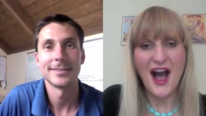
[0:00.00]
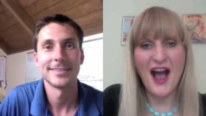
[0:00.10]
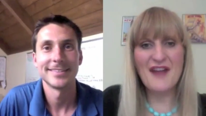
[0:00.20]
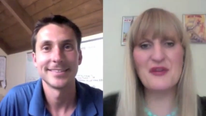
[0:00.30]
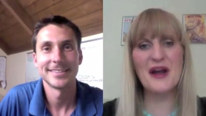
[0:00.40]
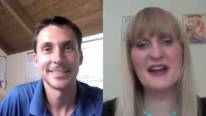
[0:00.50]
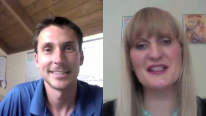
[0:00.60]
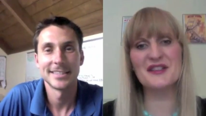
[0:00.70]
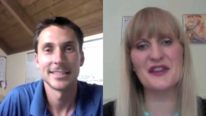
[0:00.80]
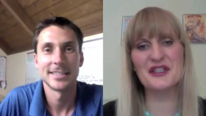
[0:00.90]
Speaker 1: Hi everyone,
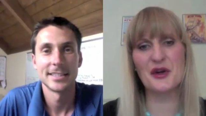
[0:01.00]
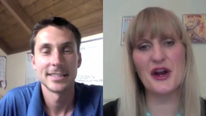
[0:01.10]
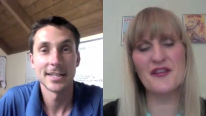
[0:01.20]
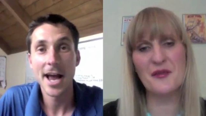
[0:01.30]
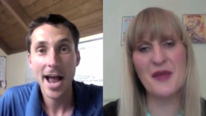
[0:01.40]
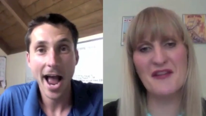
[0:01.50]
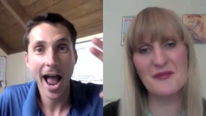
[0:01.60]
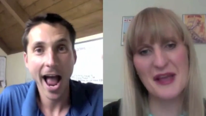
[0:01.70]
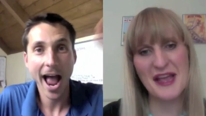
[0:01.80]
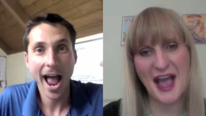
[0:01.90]
it's Victoria from
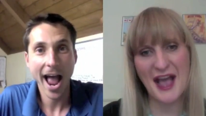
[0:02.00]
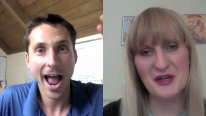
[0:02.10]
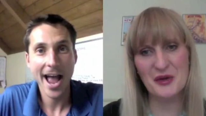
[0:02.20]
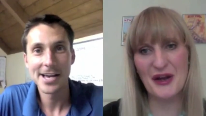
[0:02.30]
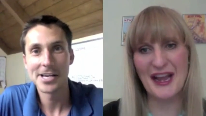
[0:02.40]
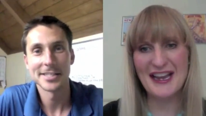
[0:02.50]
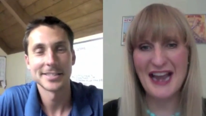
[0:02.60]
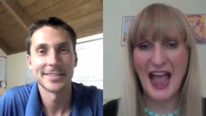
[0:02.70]
FB Ad Queen,